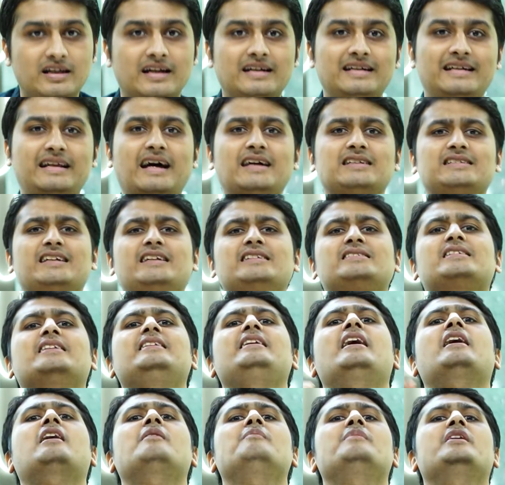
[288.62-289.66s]
the Dutch East
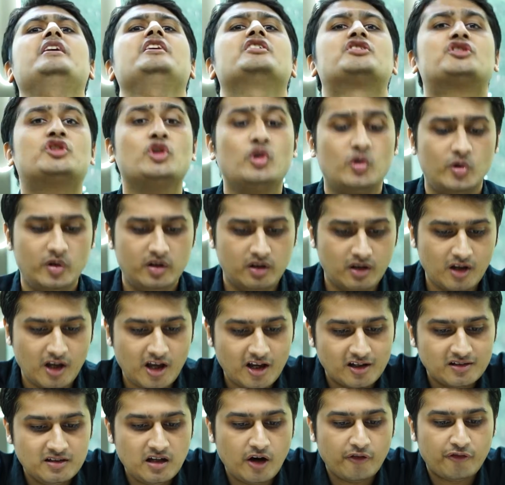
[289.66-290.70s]
India Company issued
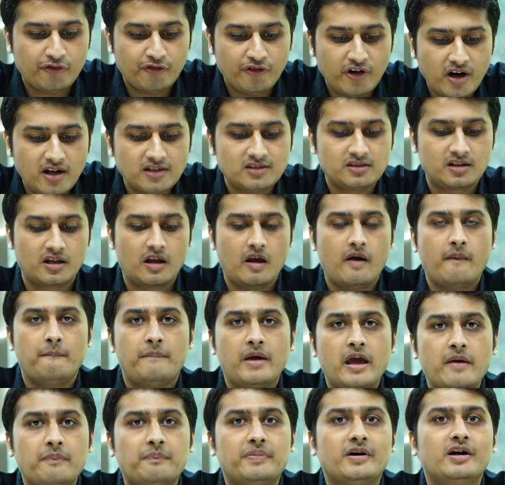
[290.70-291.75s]
the first
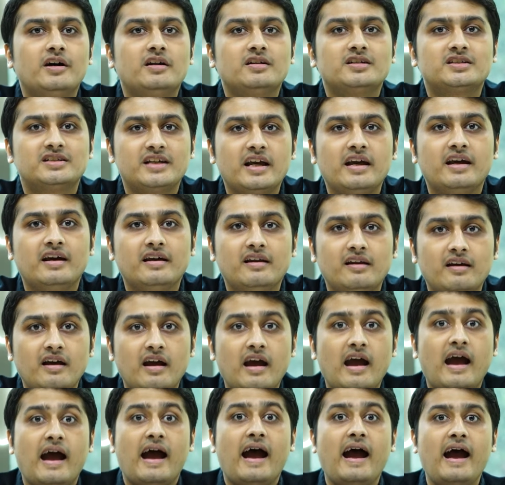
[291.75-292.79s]
paper share
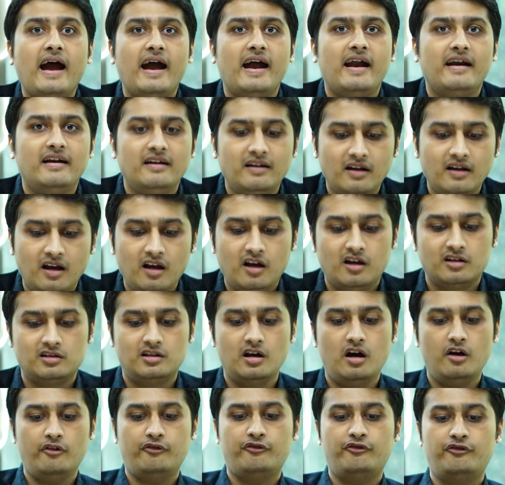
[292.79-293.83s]
and
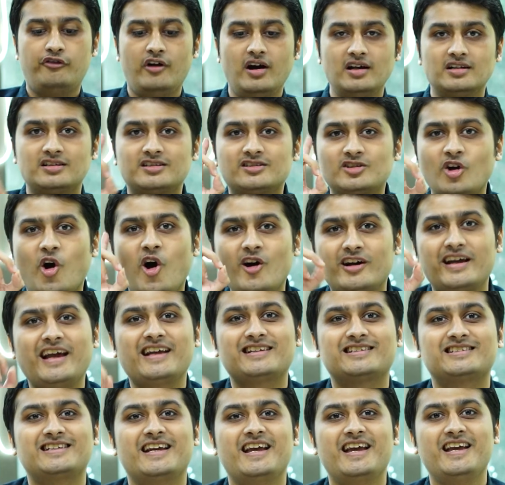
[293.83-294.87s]
the first stock
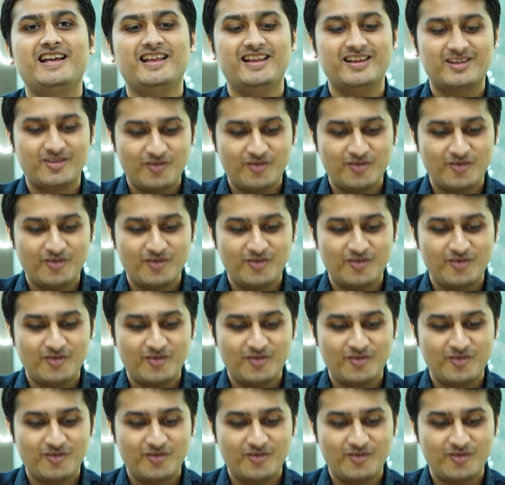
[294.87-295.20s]
exchange